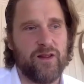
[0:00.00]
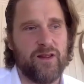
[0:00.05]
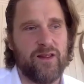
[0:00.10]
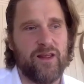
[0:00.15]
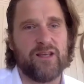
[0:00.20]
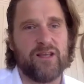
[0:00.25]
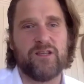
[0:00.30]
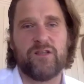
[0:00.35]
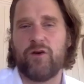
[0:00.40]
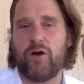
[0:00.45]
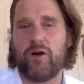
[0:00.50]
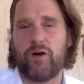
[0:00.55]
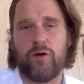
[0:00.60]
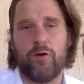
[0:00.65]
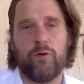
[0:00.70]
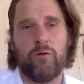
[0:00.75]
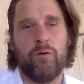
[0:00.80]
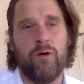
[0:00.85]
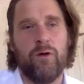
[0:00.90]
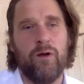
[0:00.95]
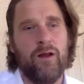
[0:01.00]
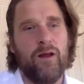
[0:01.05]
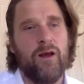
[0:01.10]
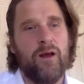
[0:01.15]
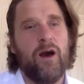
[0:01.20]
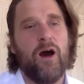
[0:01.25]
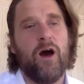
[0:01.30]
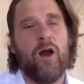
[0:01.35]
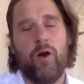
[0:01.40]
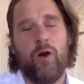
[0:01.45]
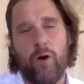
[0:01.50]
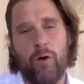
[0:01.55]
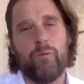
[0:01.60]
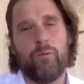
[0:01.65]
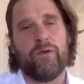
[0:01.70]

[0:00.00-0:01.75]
that they struggle a lot